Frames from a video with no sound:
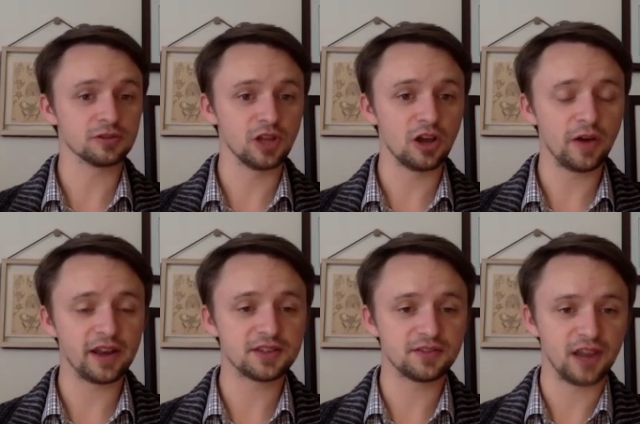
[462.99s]
Lowe and
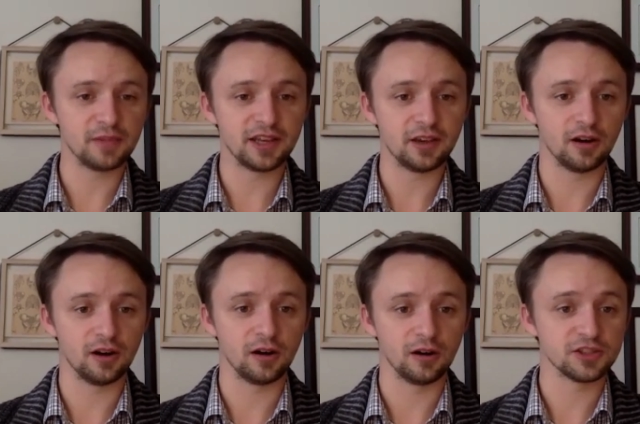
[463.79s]
his family
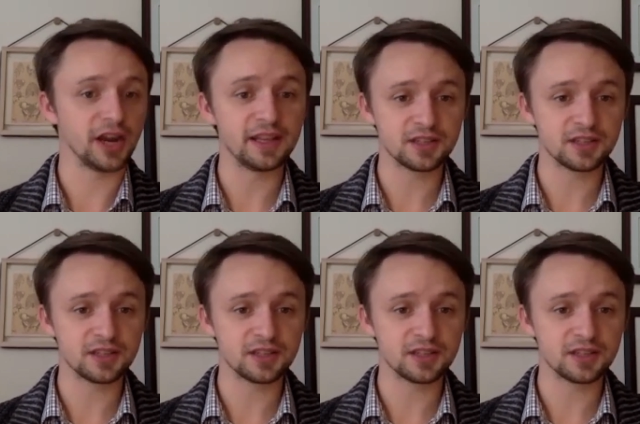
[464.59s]
are, are Chinese